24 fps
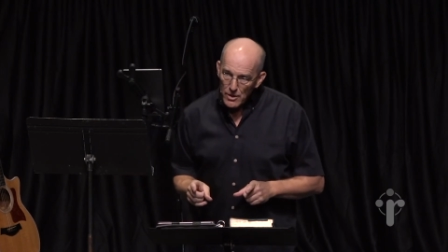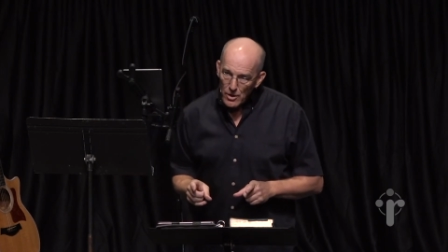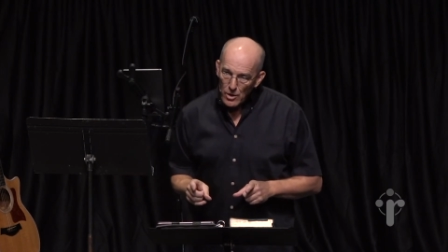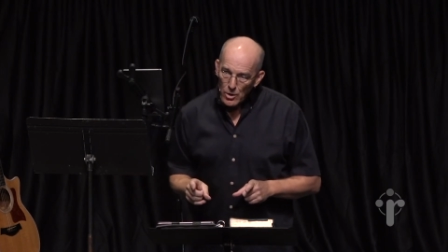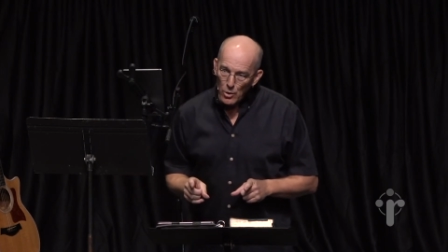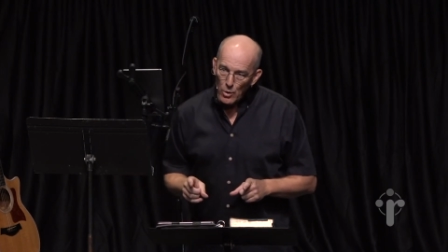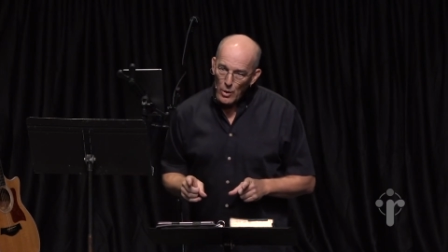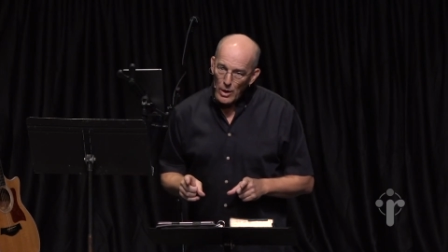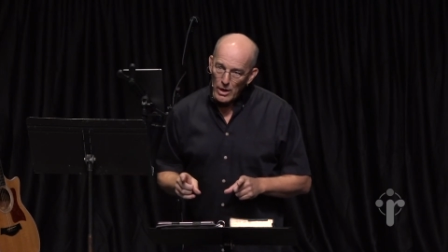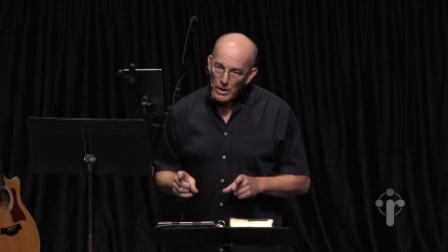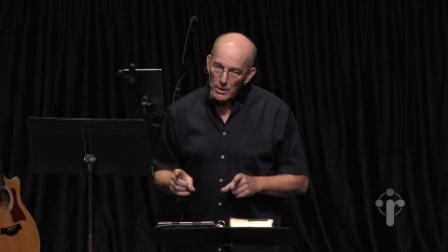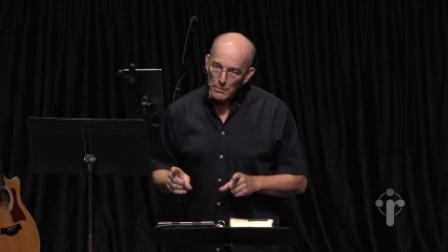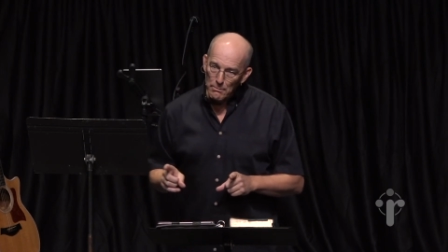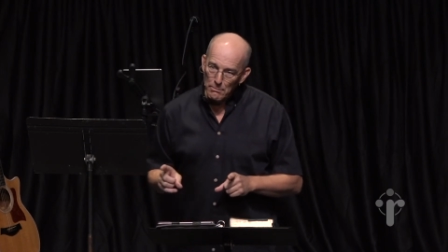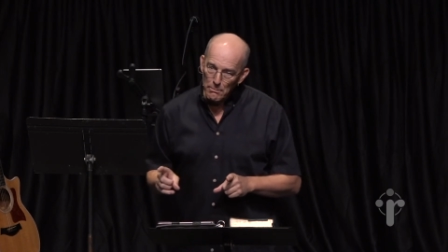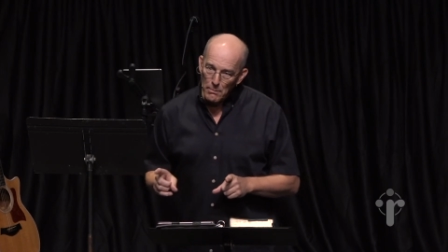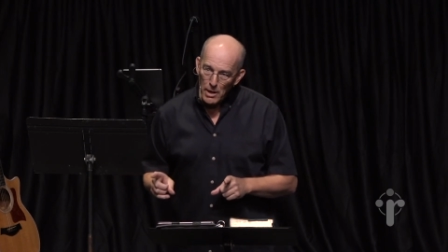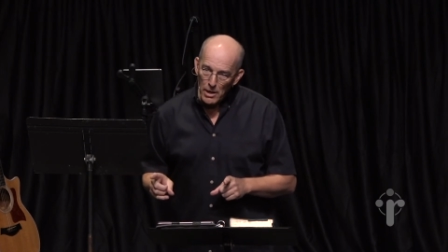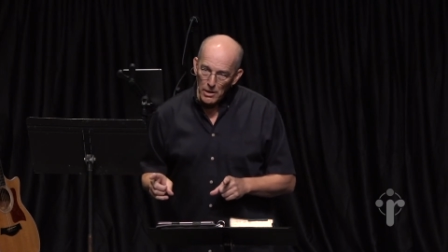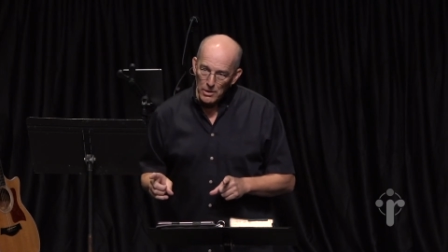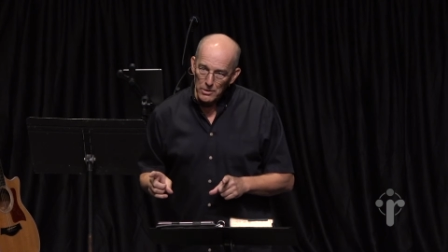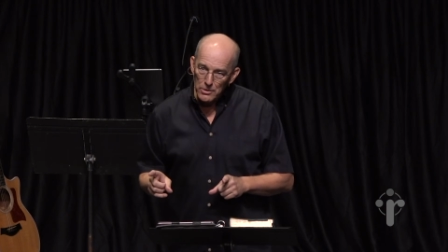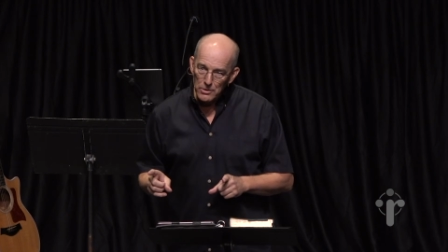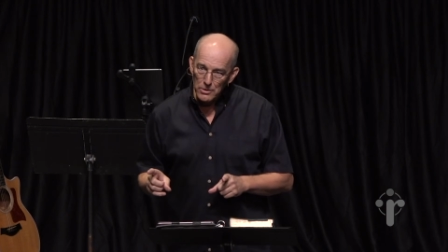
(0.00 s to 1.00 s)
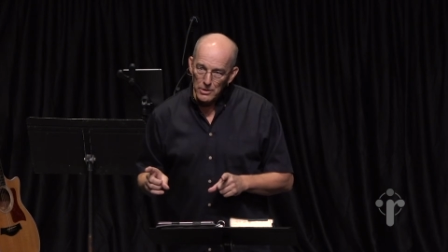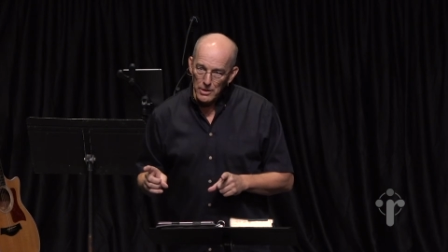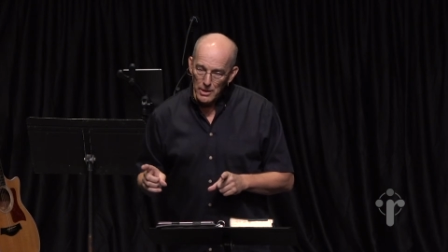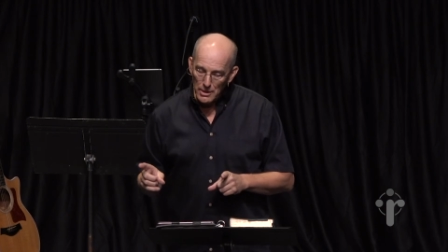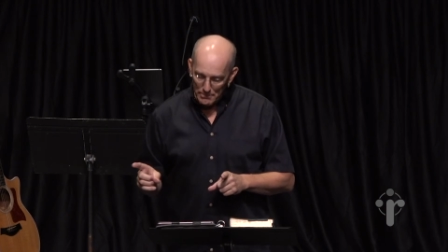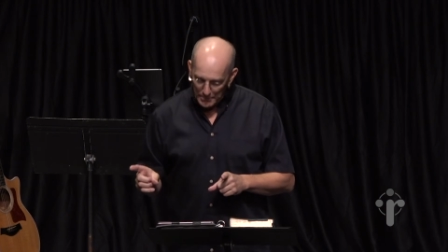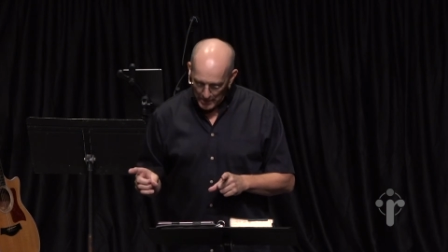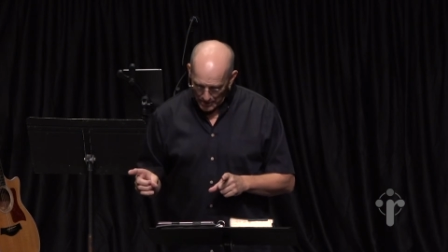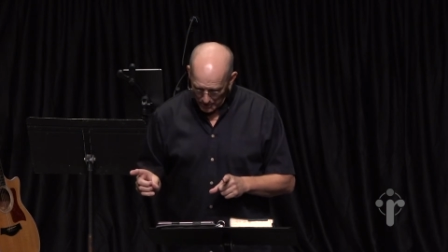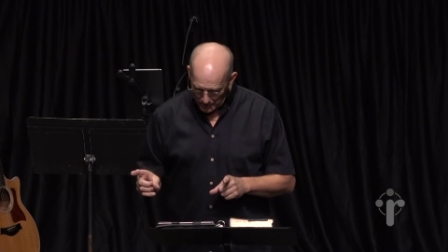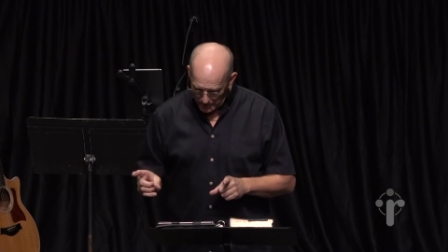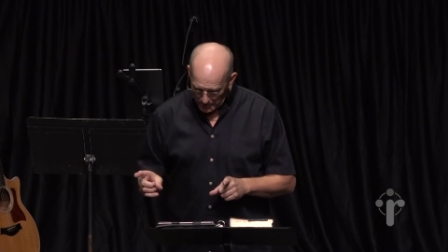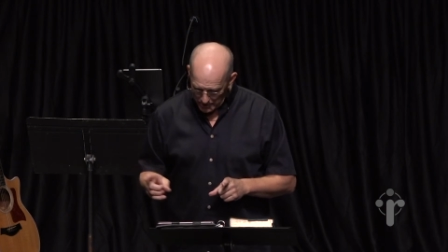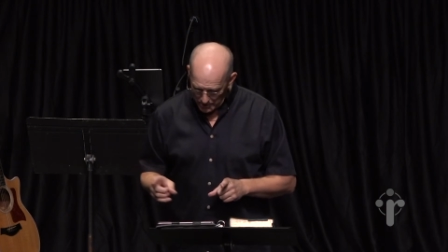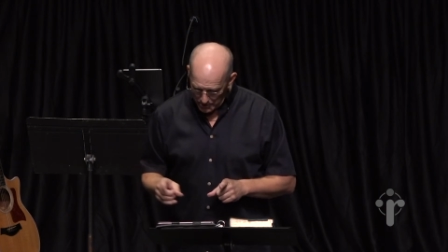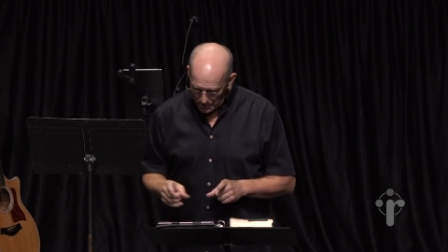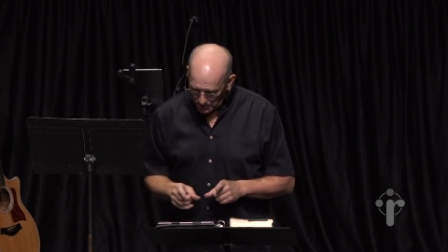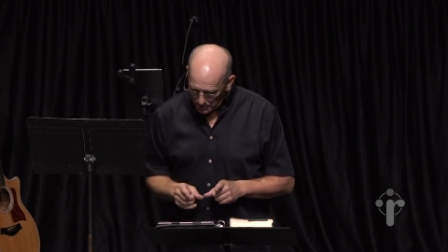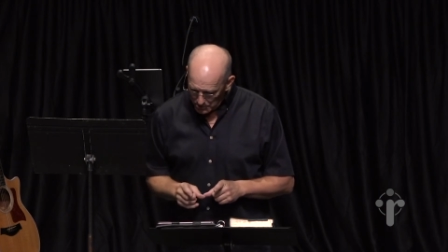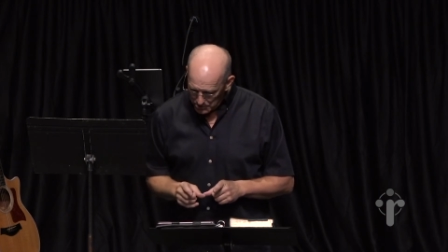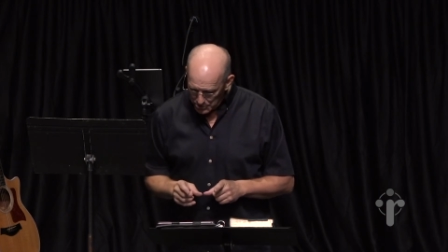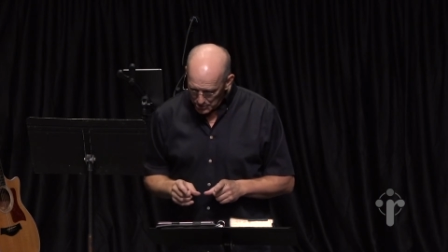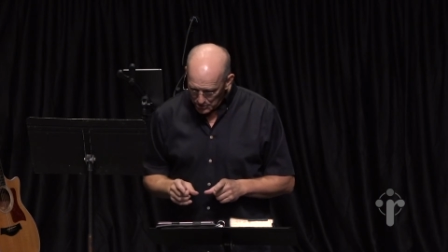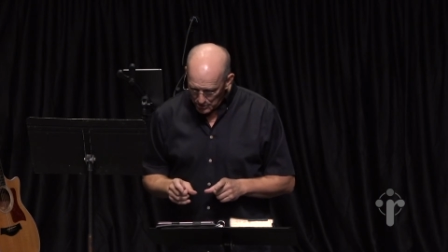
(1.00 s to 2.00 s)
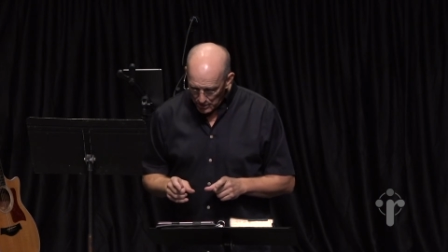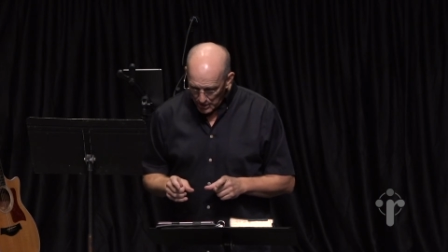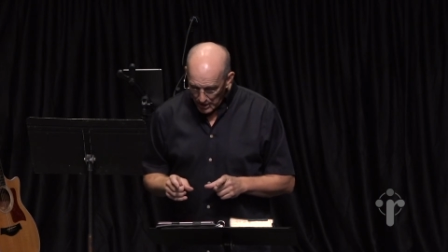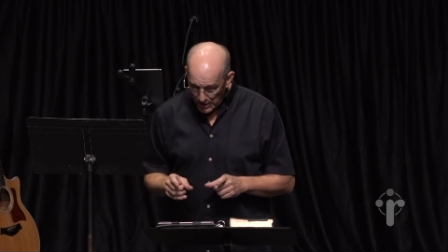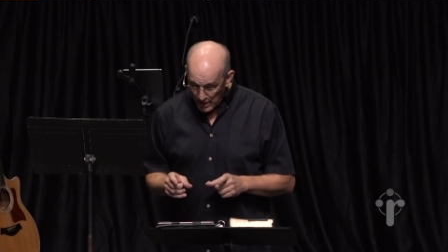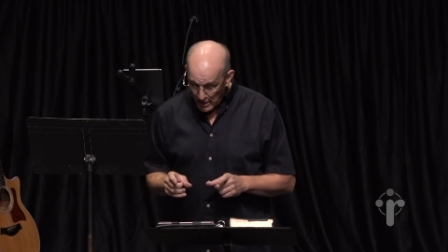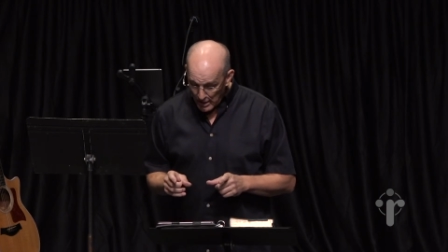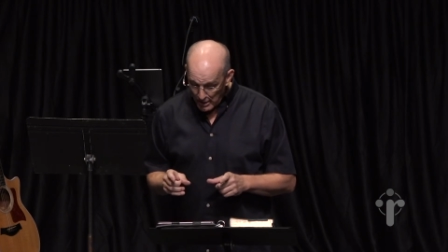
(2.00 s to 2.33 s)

though our modern American culture